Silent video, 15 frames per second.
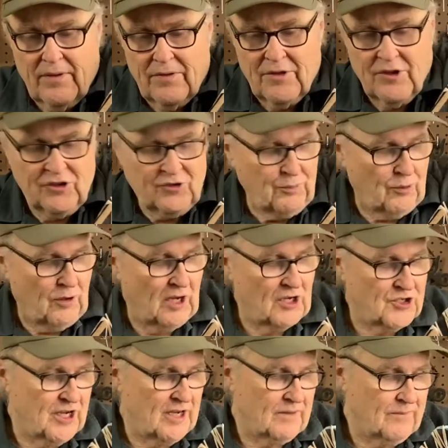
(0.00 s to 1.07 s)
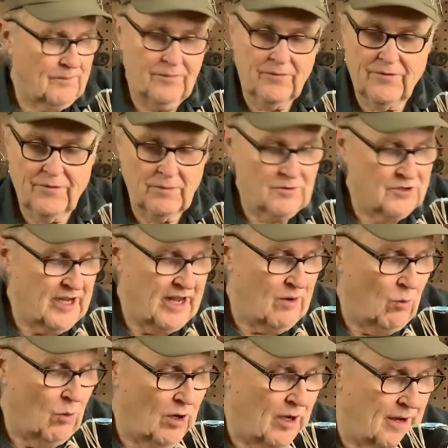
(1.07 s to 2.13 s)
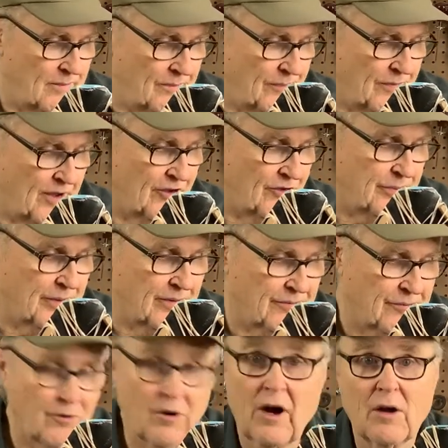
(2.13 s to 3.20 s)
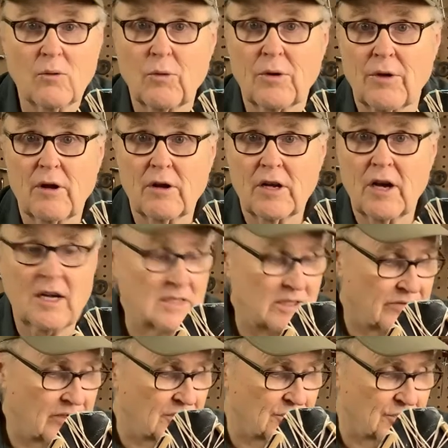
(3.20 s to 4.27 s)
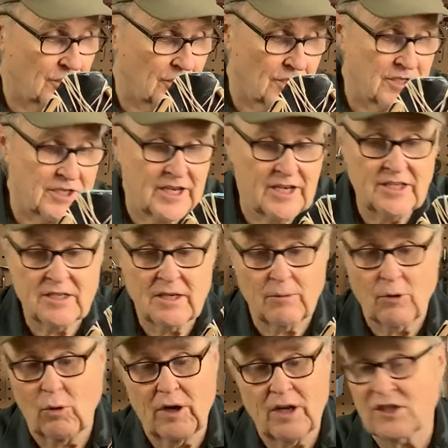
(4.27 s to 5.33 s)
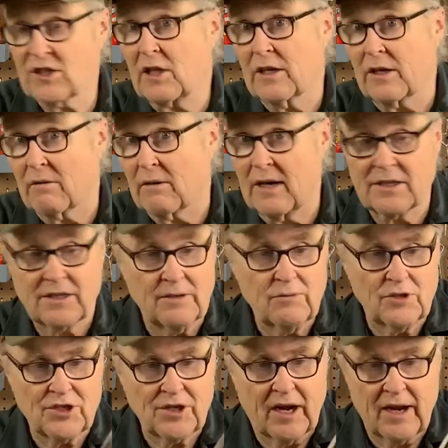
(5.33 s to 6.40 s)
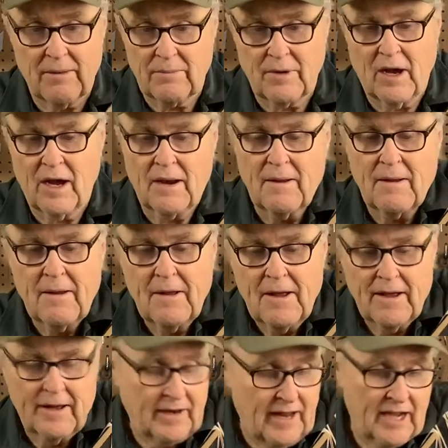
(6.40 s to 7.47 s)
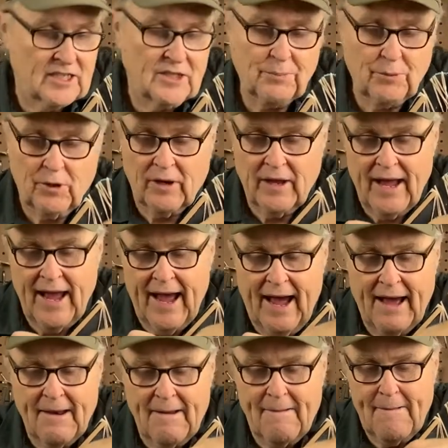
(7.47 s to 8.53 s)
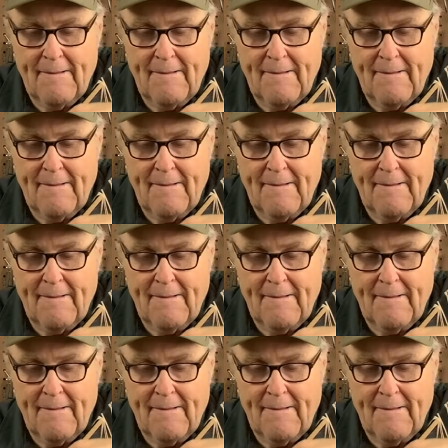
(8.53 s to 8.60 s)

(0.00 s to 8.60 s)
This project from day one has been fraught with all kinds of uncertainties. Number one, it's clear resin, which I am not an expert at.